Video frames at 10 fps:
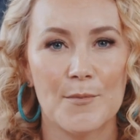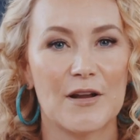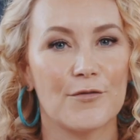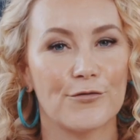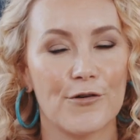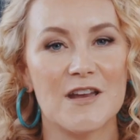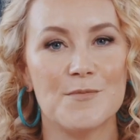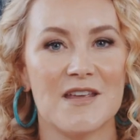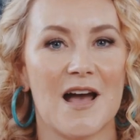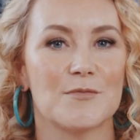but it freed
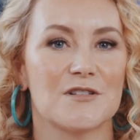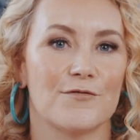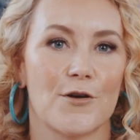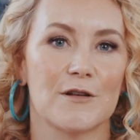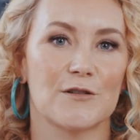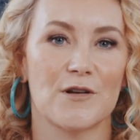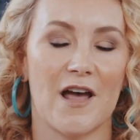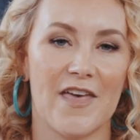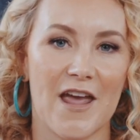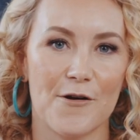me up to focus on
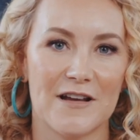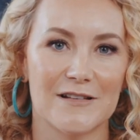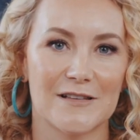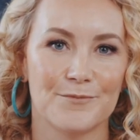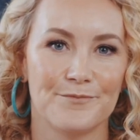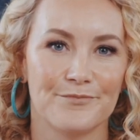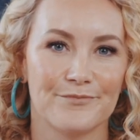other areas.